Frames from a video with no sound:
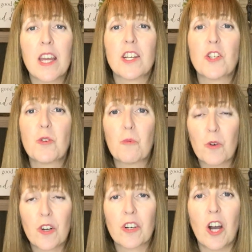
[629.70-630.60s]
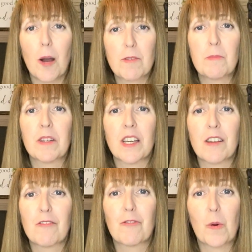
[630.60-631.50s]
to work optimally
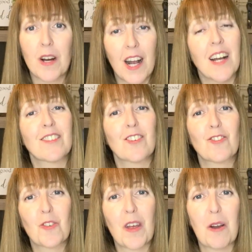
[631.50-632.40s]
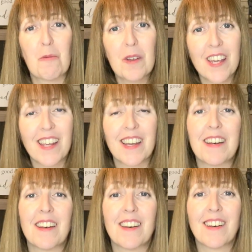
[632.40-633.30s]
for us so that we
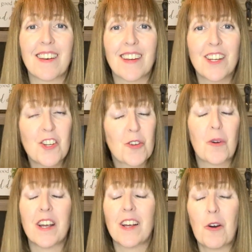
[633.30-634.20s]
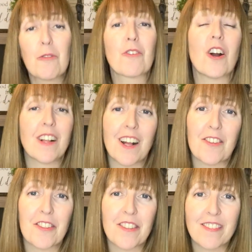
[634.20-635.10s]
can enjoy overall health.
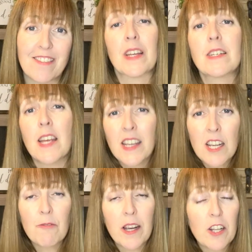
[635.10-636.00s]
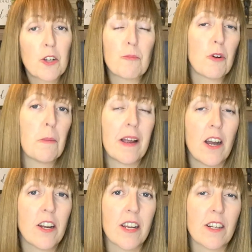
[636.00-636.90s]
Taking regular
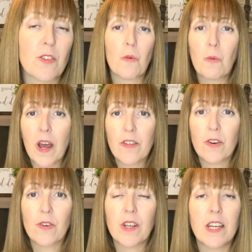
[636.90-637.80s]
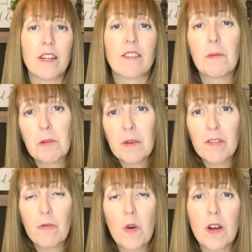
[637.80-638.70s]
probiotics, whether in a
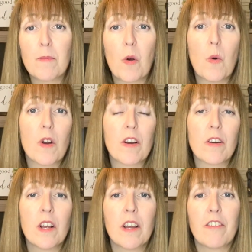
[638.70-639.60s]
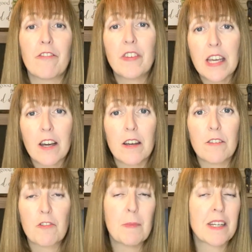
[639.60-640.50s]
supplement form or via
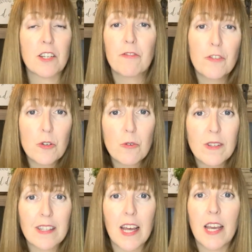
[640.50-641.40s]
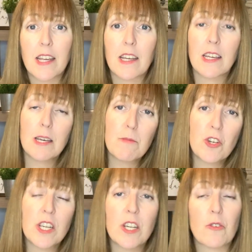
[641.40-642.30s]
fermented foods like
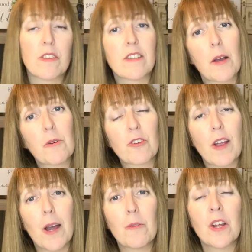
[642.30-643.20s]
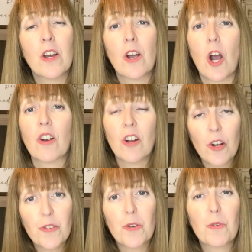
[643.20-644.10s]
kimchi or sauerkraut, are
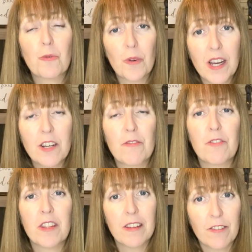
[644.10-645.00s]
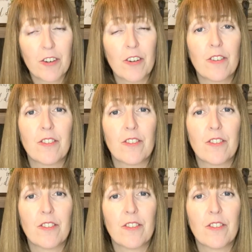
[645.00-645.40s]
also great for the liver.